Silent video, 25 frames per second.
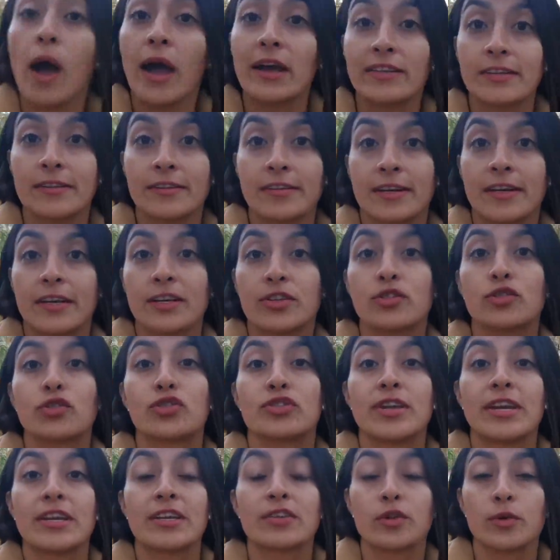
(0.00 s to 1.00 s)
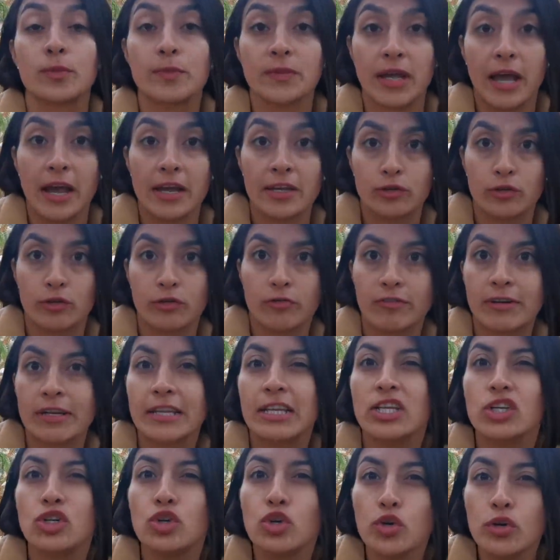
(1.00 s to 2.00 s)
I decided to take some time to
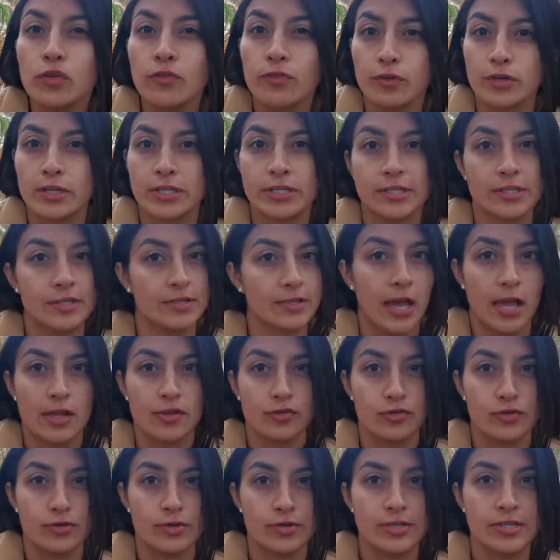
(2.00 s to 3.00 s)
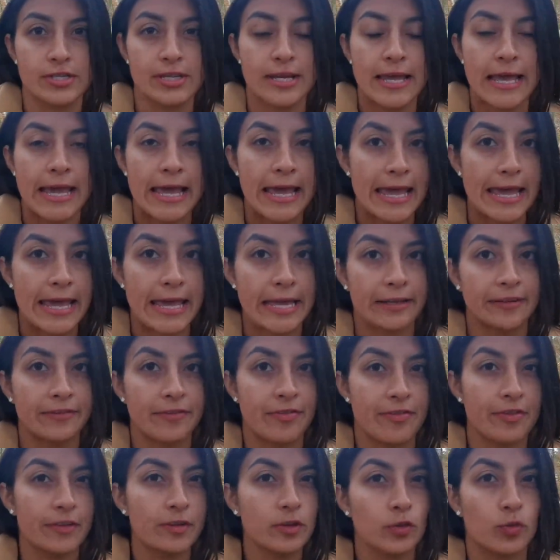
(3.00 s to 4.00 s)
really look for these answers and
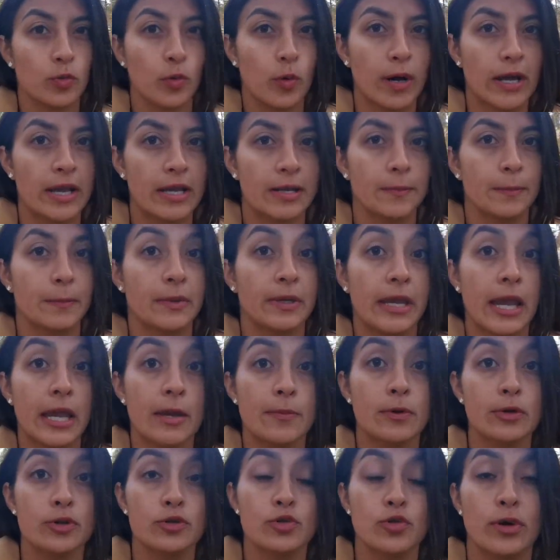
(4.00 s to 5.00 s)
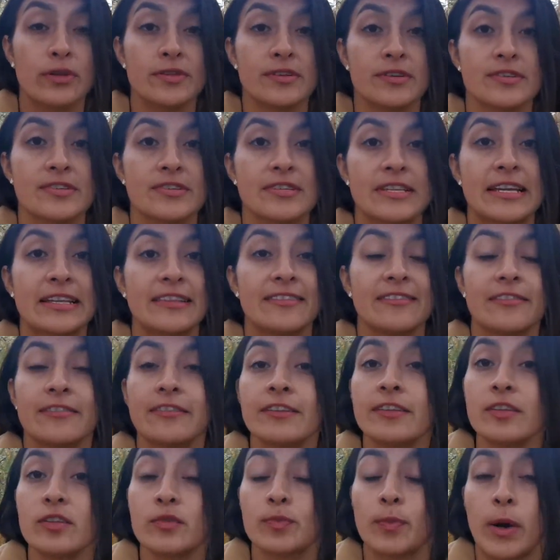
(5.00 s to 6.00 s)
this way be able to understand
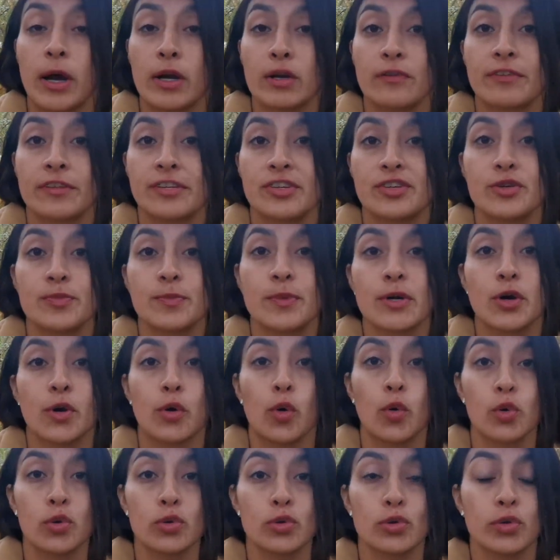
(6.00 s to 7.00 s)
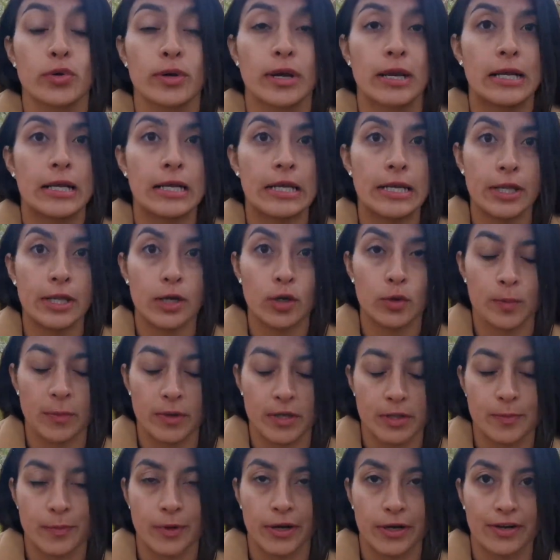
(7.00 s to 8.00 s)
this part of the German culture a little
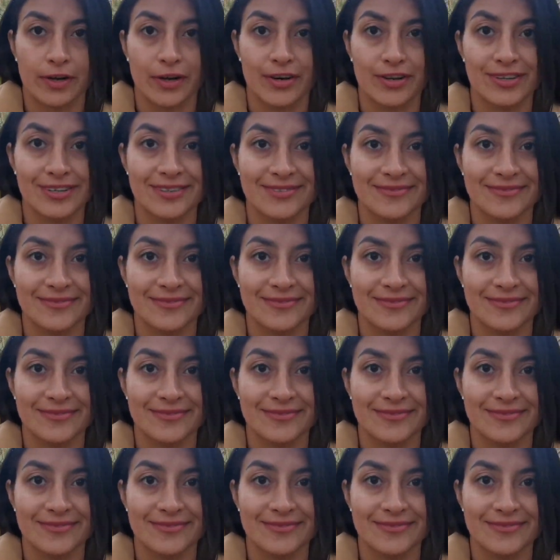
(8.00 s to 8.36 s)
bit better.